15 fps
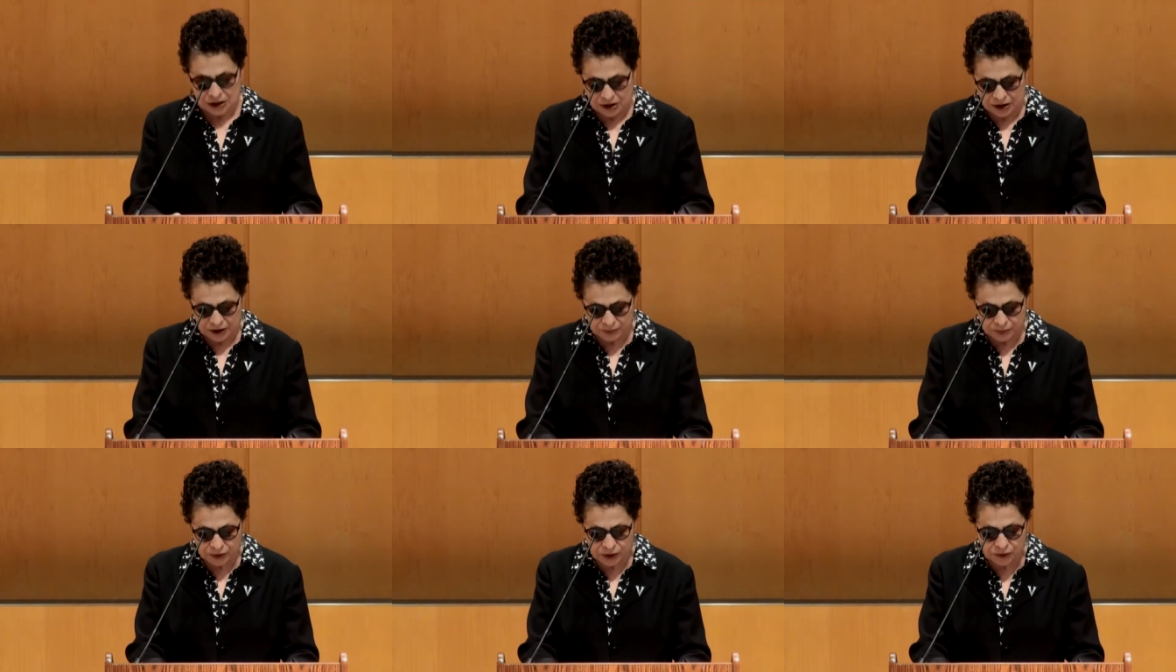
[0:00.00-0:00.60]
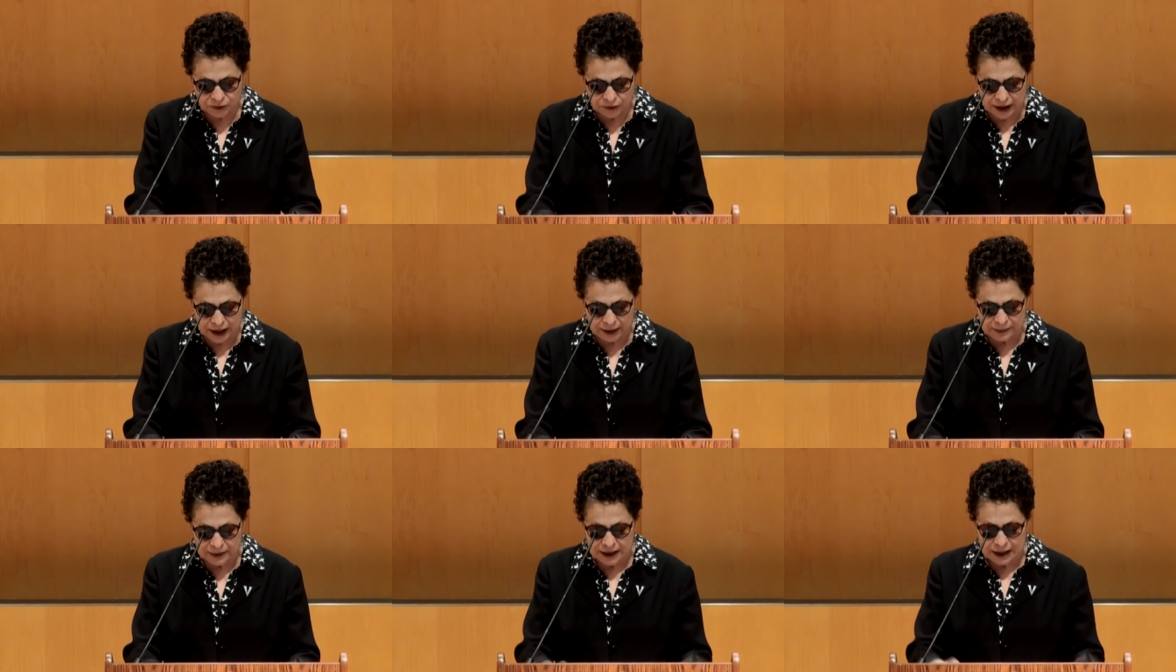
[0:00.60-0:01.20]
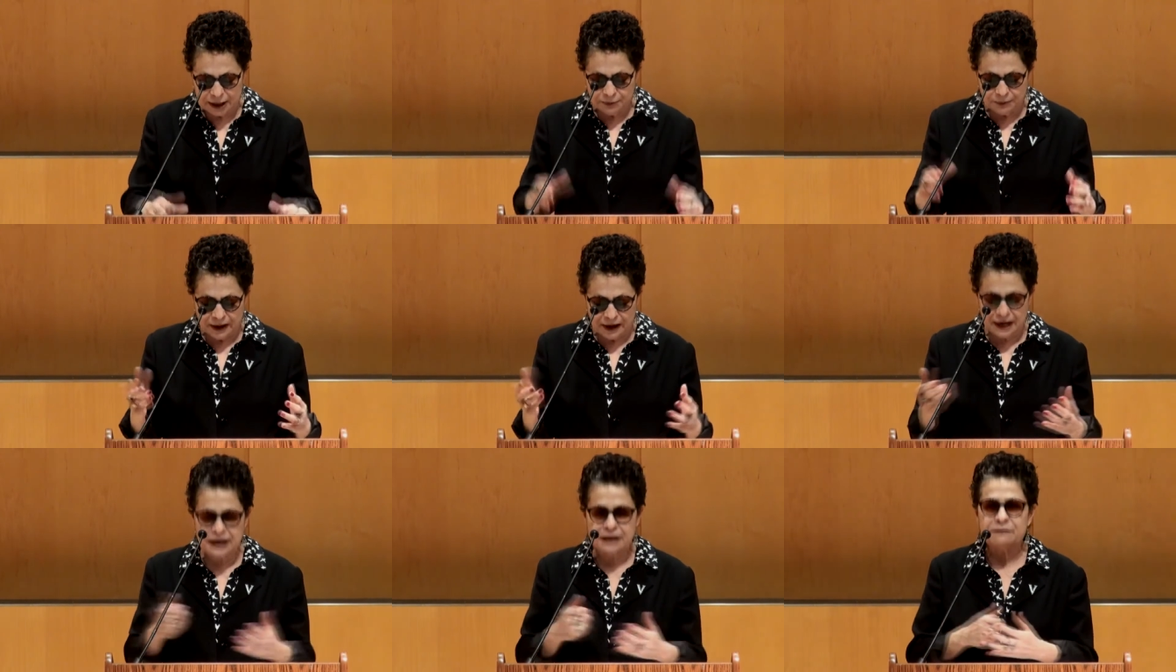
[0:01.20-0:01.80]
our program
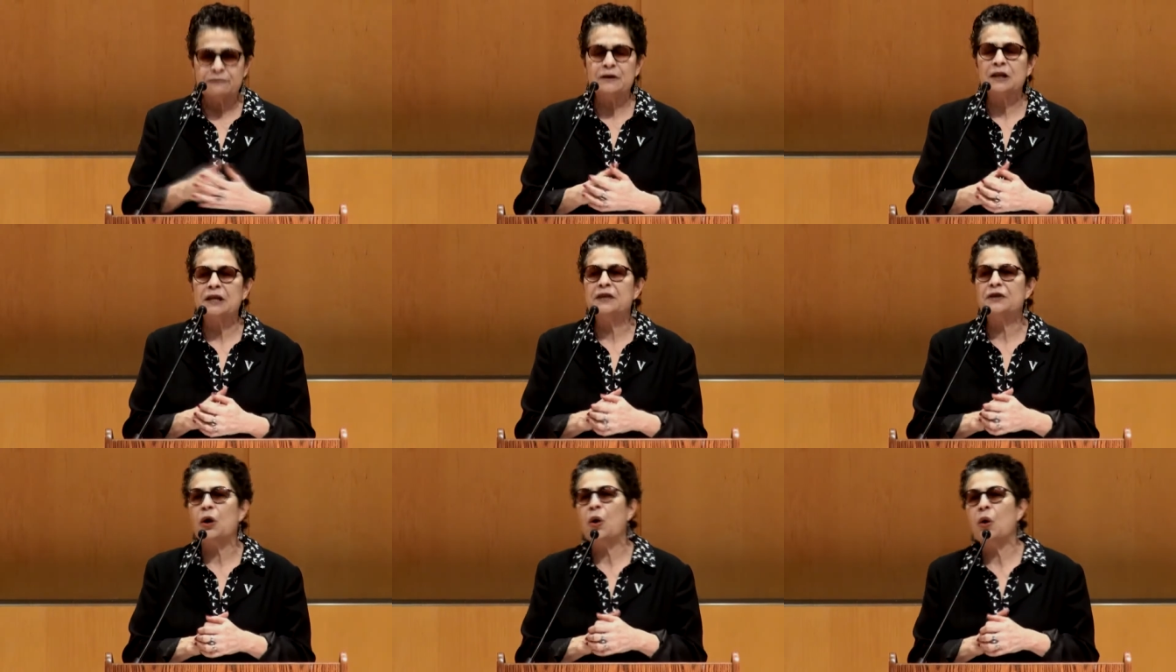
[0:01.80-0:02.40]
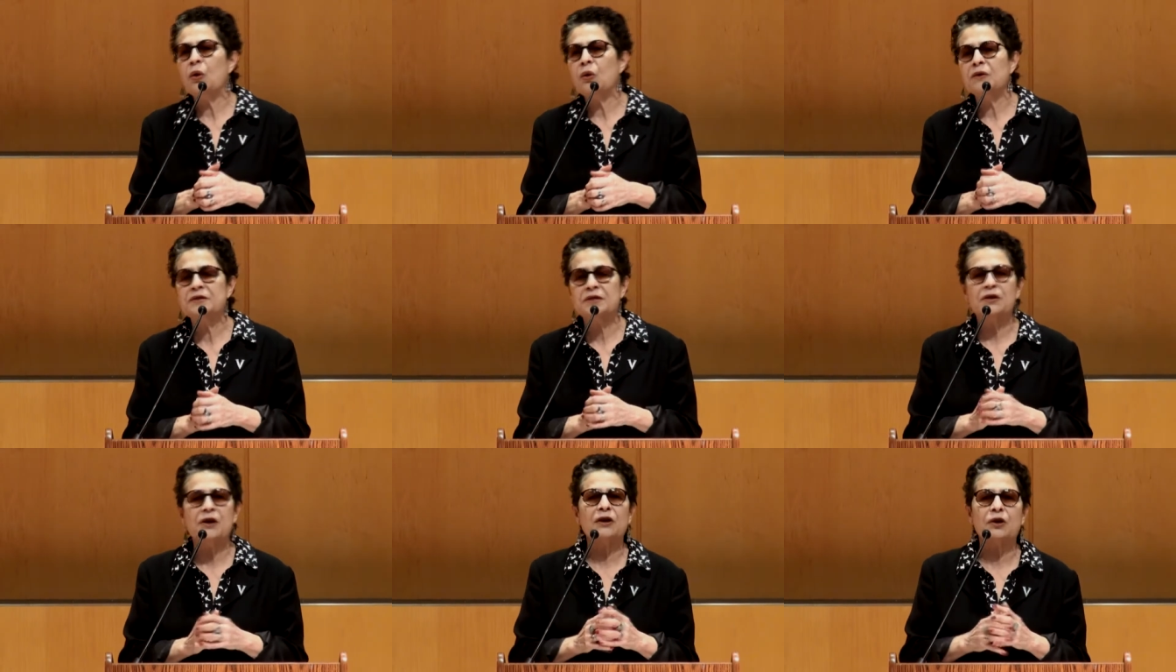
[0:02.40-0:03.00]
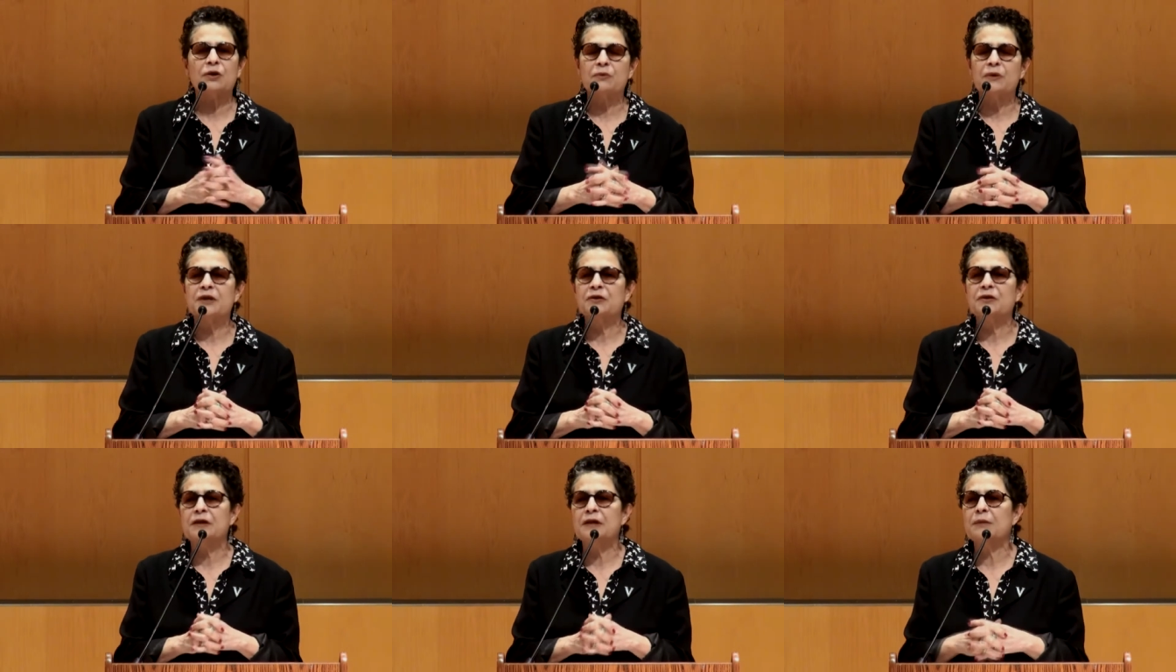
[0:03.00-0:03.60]
by filling the holes in our
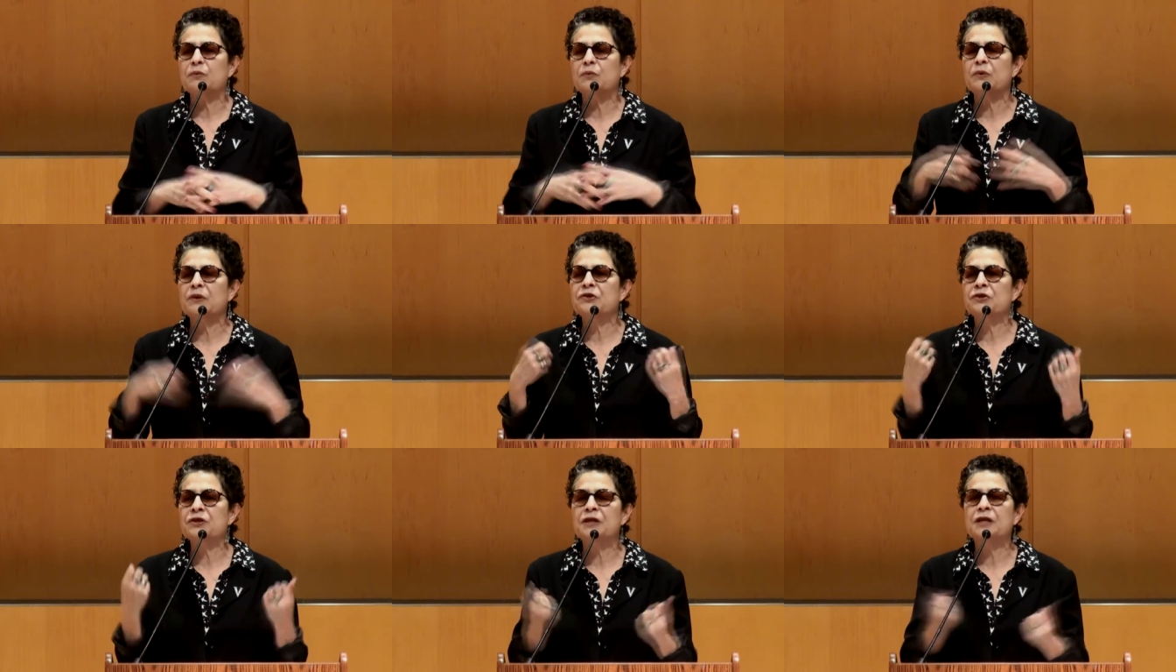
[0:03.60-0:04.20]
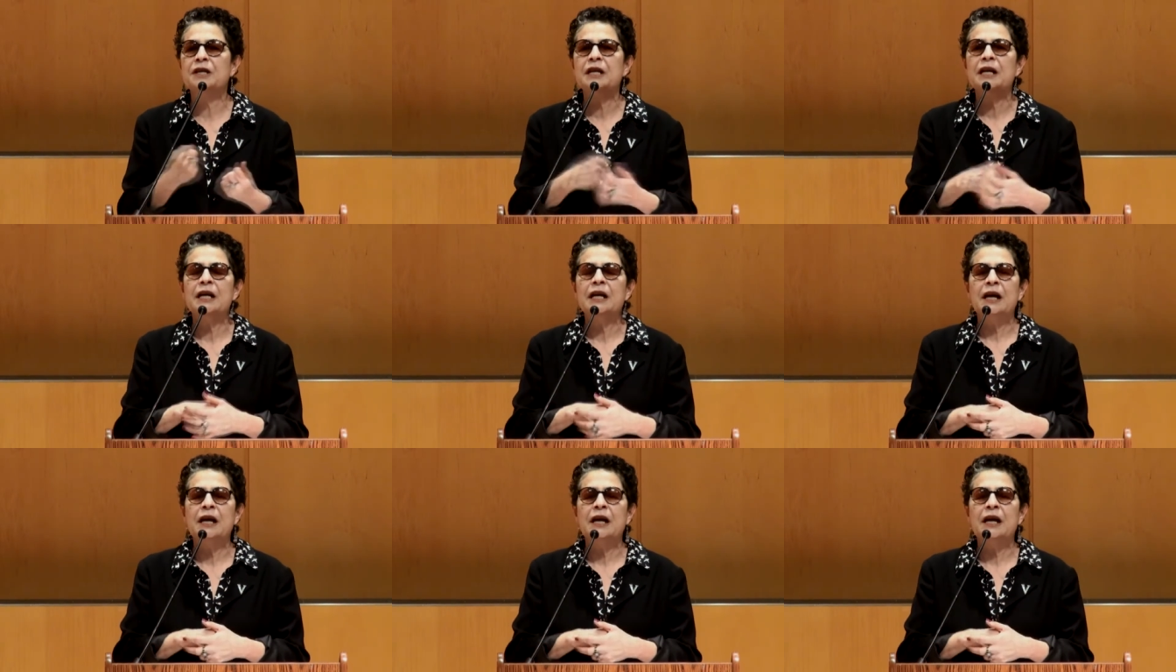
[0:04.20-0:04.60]
curriculum when she